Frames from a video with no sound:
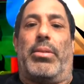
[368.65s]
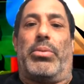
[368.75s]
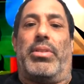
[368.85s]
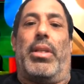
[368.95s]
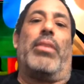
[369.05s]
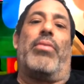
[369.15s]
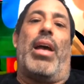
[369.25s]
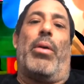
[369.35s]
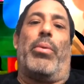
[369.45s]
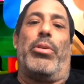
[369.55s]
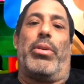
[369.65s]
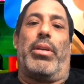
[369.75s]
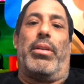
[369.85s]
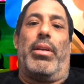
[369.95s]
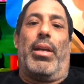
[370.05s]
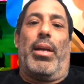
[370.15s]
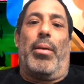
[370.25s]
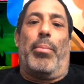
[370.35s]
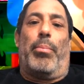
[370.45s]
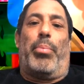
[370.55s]
There was none of that where you could
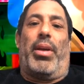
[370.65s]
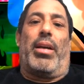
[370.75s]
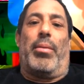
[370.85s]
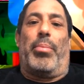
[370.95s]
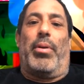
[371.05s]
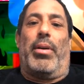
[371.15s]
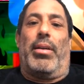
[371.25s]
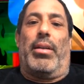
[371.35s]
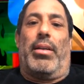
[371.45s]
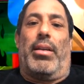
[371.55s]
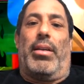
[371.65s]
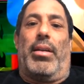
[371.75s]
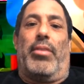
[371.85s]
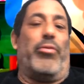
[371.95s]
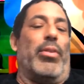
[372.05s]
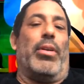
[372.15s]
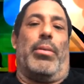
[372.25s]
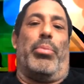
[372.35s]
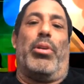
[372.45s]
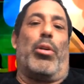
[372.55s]
pick up
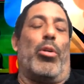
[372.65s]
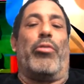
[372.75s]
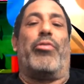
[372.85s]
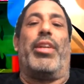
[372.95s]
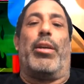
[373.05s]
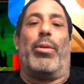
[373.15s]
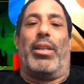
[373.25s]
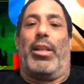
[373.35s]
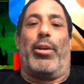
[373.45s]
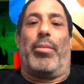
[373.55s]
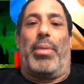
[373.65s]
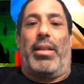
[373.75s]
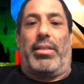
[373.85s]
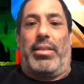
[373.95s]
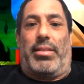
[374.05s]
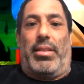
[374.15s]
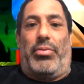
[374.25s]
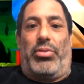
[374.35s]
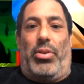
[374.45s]
a book or a video and learn about this stuff.